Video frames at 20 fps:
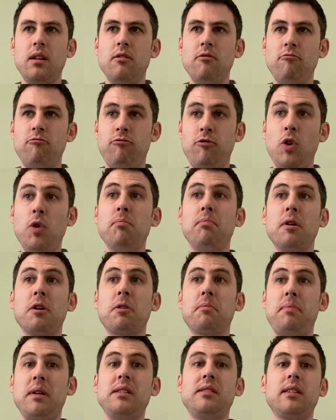rule
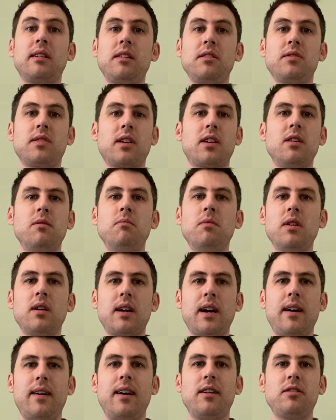book basically so I can
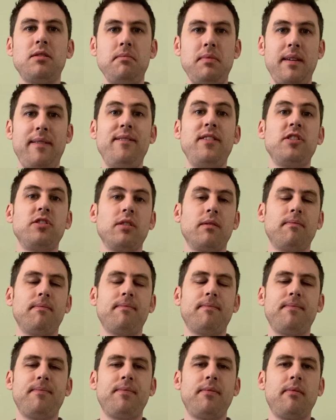work out how to be efficient
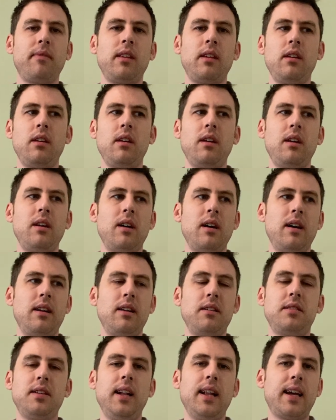and
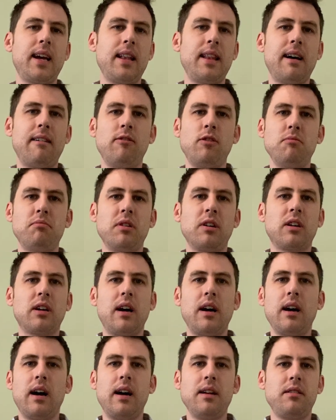until I get that rule book,
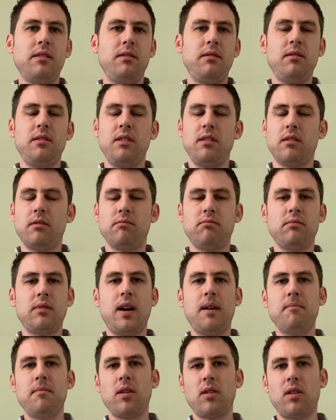I, I you know,
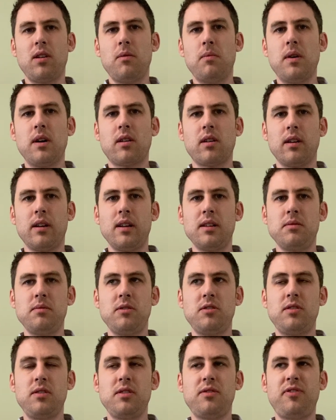I'm not going to work on this,
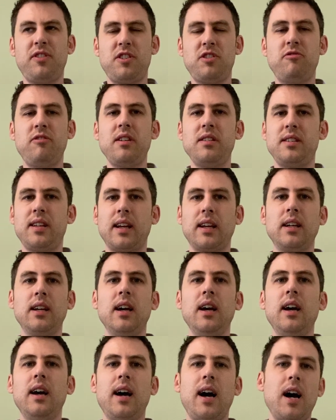which is frustrating.
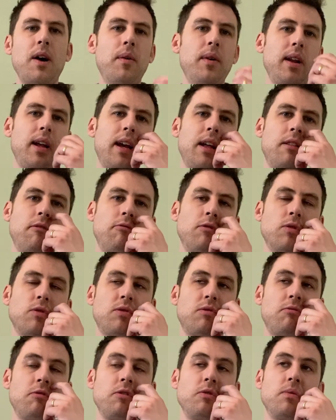I want to get the rules
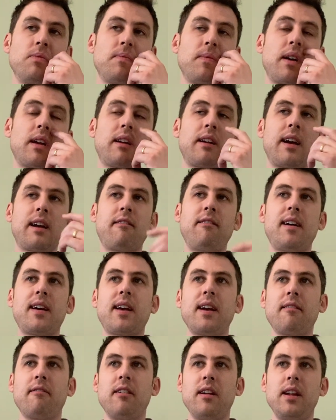through and get
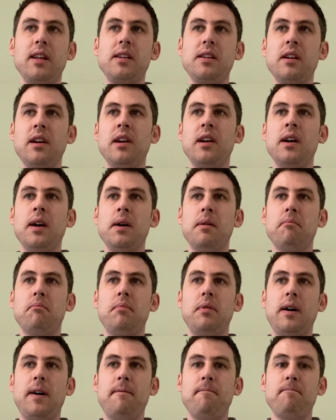cracking, really.
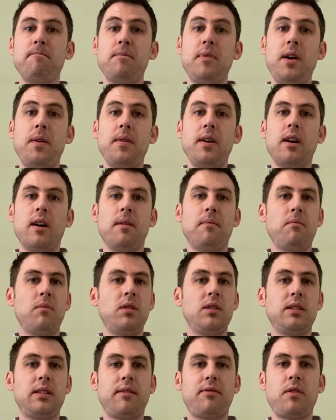But there we are. We'll
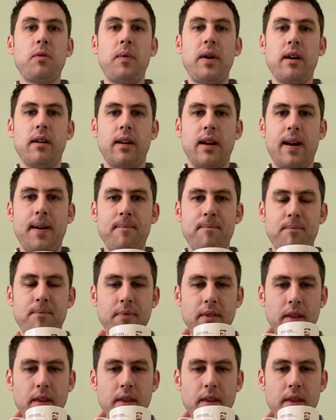just have to wait on that.